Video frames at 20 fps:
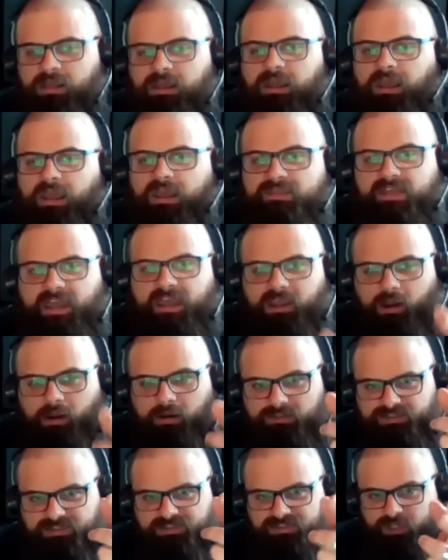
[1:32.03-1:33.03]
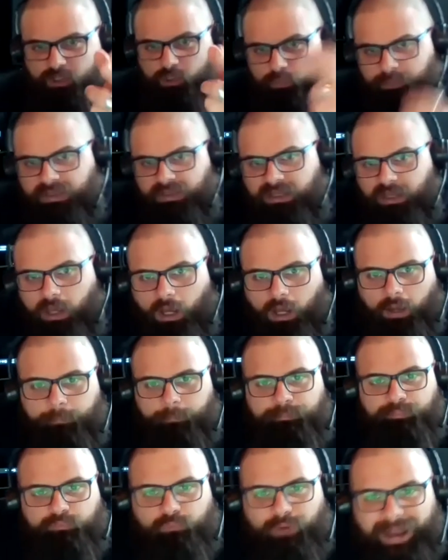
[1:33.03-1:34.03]
and they are scooping up
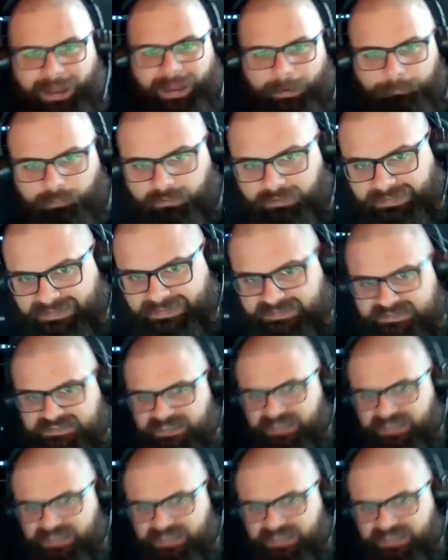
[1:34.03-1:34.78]
properties